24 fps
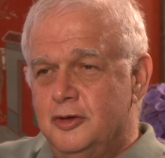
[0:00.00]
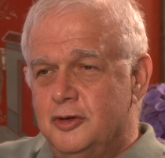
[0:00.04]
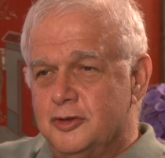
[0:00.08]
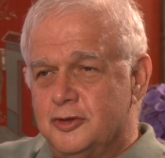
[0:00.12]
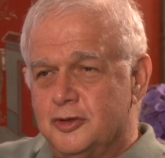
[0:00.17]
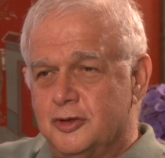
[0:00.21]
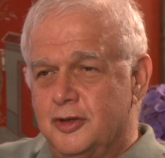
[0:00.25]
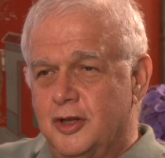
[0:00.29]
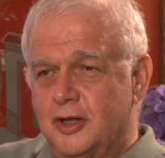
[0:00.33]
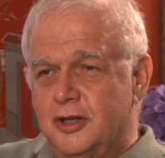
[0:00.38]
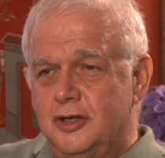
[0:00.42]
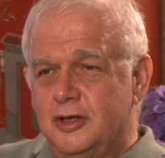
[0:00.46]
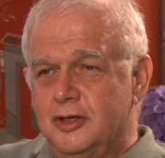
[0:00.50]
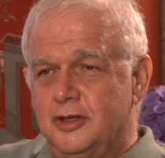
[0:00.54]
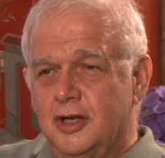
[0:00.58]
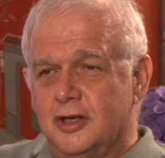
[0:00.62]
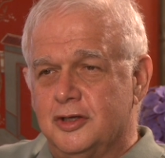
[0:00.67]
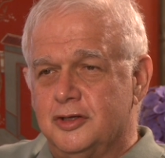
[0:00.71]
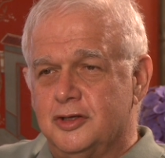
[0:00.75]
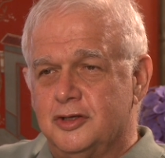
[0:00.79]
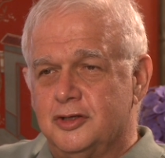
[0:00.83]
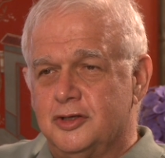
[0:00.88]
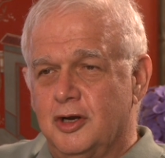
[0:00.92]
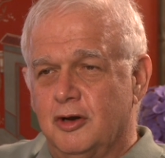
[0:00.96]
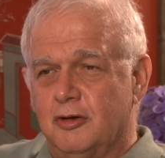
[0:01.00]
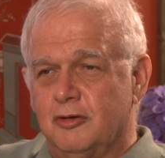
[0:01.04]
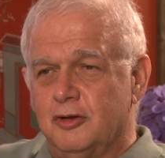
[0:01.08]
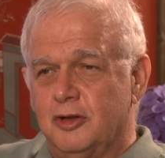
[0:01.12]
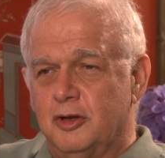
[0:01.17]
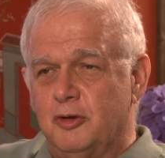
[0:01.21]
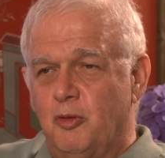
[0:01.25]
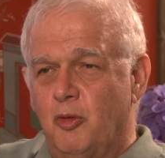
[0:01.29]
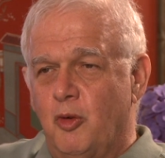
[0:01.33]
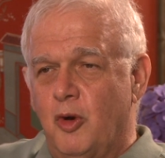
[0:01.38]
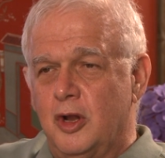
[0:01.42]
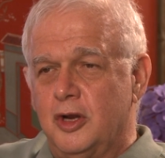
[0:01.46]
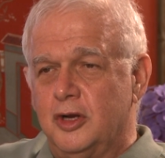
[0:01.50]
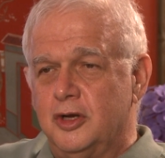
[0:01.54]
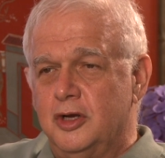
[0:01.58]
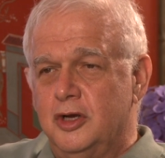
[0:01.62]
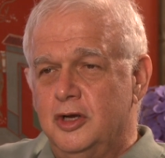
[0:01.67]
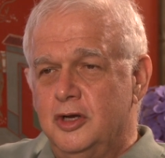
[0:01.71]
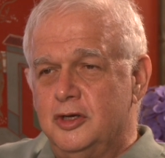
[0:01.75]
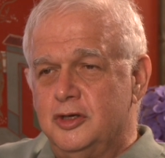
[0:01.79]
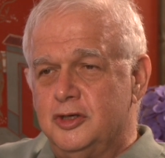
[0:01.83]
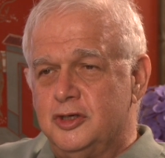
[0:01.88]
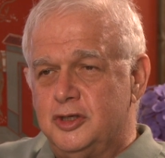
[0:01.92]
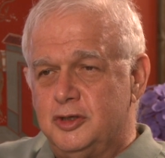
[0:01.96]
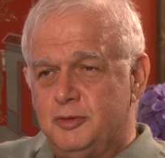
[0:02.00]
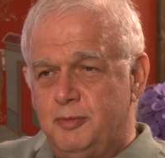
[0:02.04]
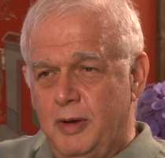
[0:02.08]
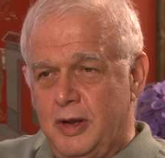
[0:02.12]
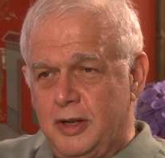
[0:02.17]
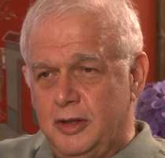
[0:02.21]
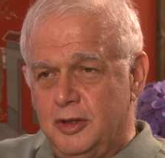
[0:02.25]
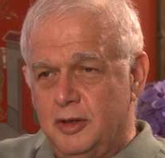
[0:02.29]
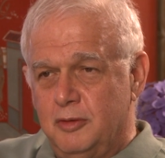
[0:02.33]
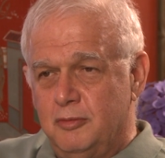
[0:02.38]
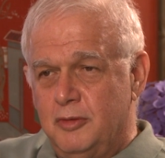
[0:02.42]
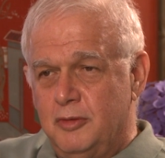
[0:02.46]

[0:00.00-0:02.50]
so they didn't necessarily want to spend the